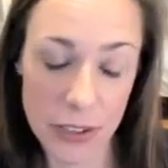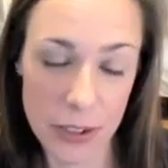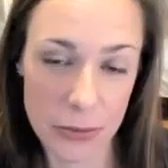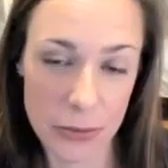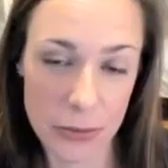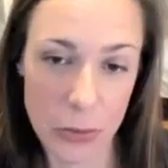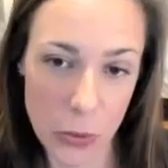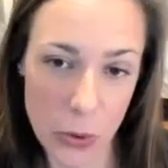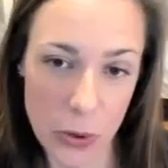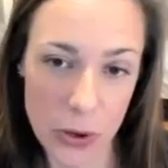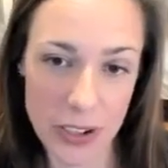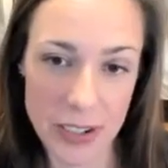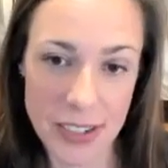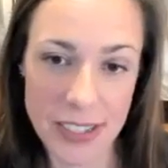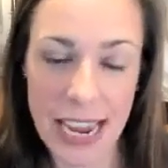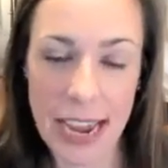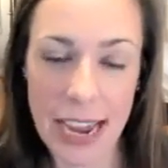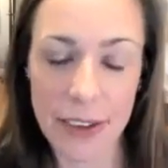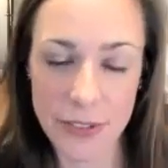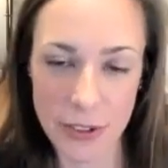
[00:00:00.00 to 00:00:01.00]
her rewards
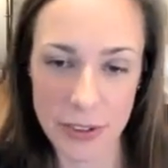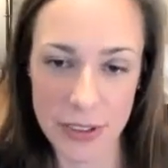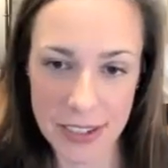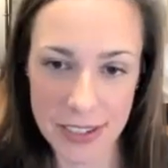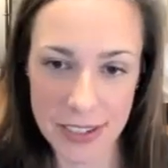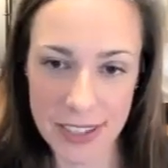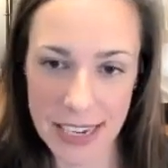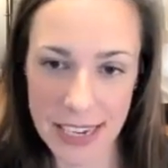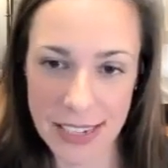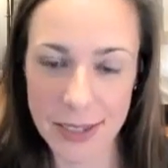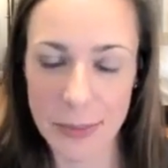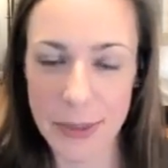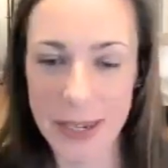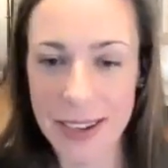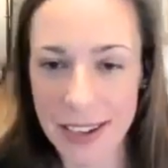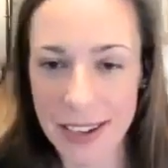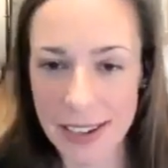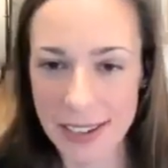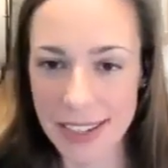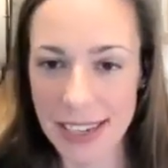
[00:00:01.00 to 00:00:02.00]
after these things
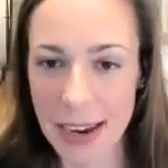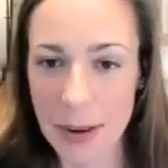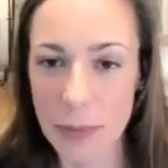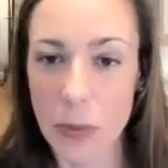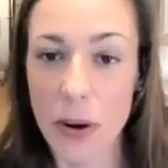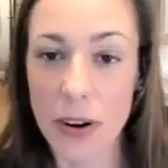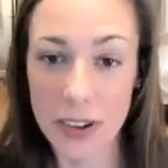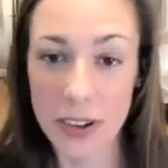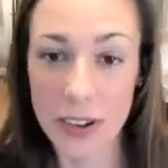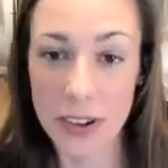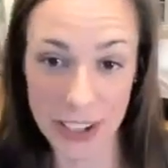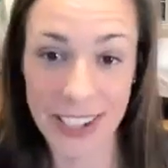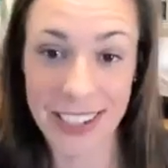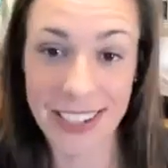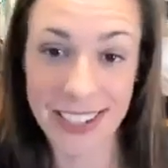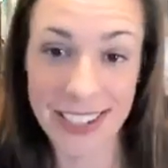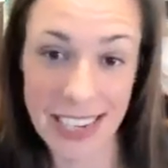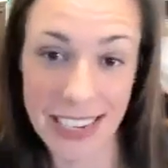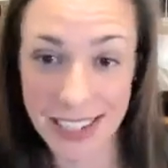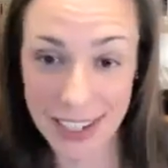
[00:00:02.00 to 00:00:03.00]
because I wanted her to
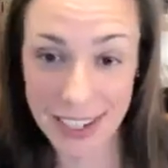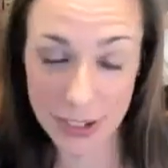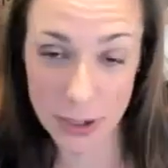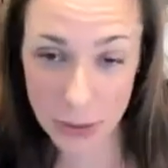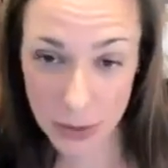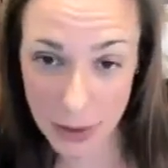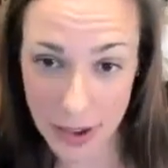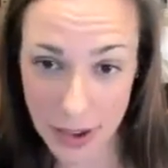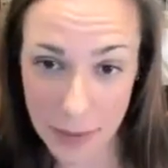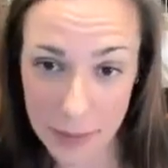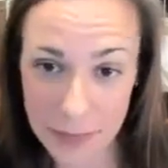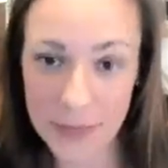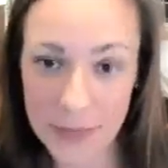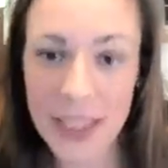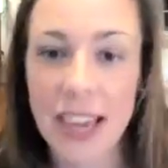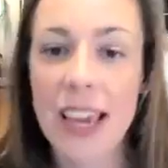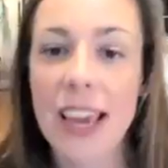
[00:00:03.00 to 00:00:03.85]
consent to do them.